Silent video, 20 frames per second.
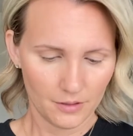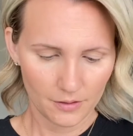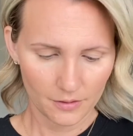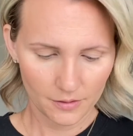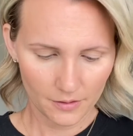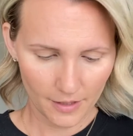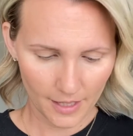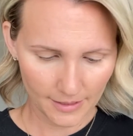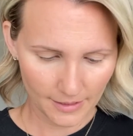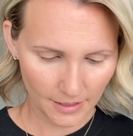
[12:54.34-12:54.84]

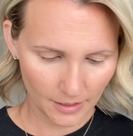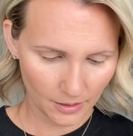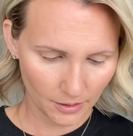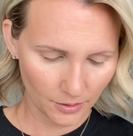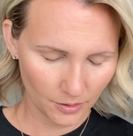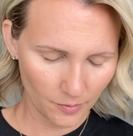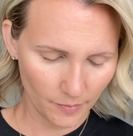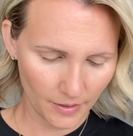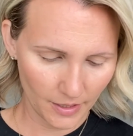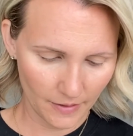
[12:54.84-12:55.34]
That's a
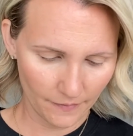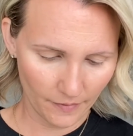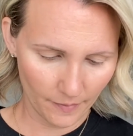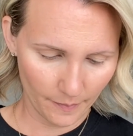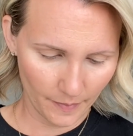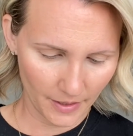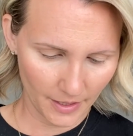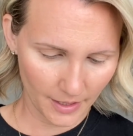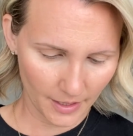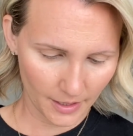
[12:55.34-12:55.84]
little bit of a
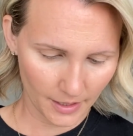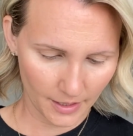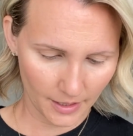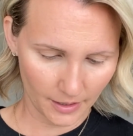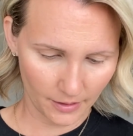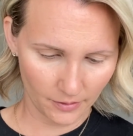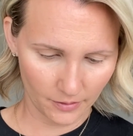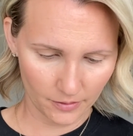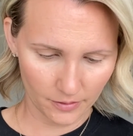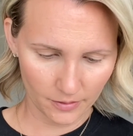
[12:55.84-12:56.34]
pink
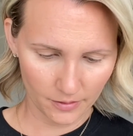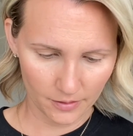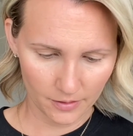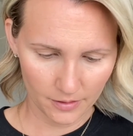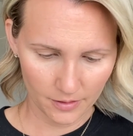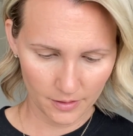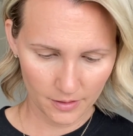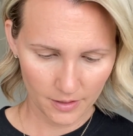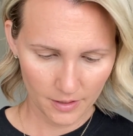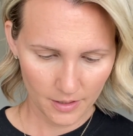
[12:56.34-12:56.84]
color.
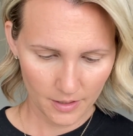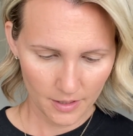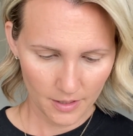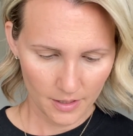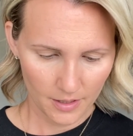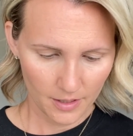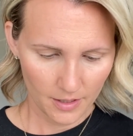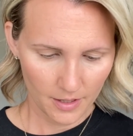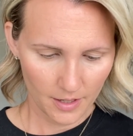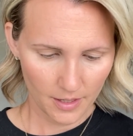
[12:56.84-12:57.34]

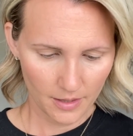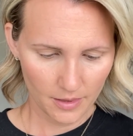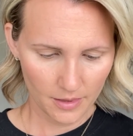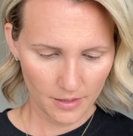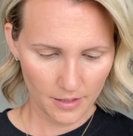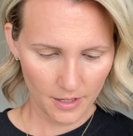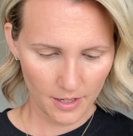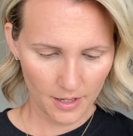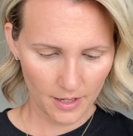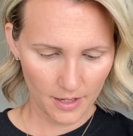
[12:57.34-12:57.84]
And
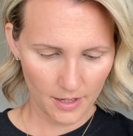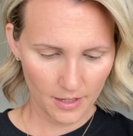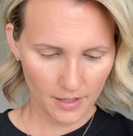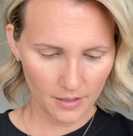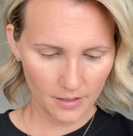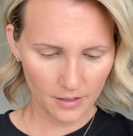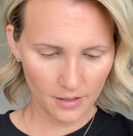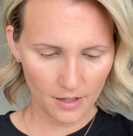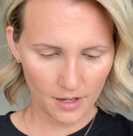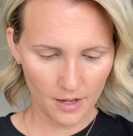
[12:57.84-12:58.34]
then
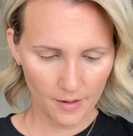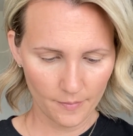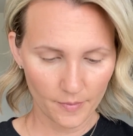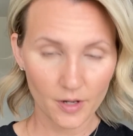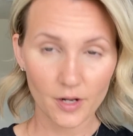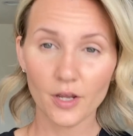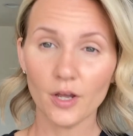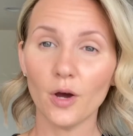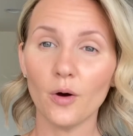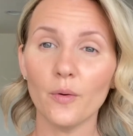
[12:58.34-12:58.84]
I'm gonna
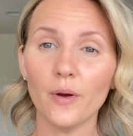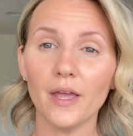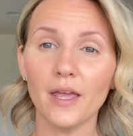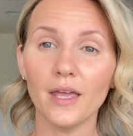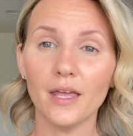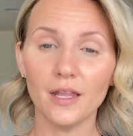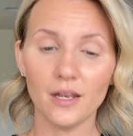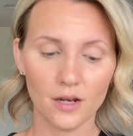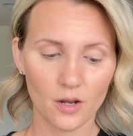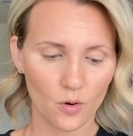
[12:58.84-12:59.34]
go
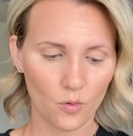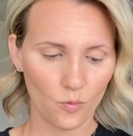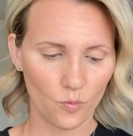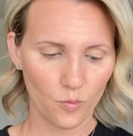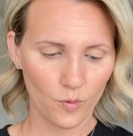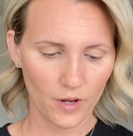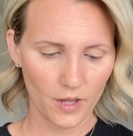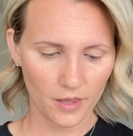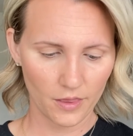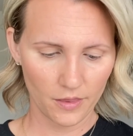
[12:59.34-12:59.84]
in
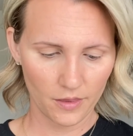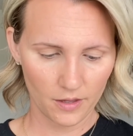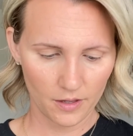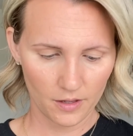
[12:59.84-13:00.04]
with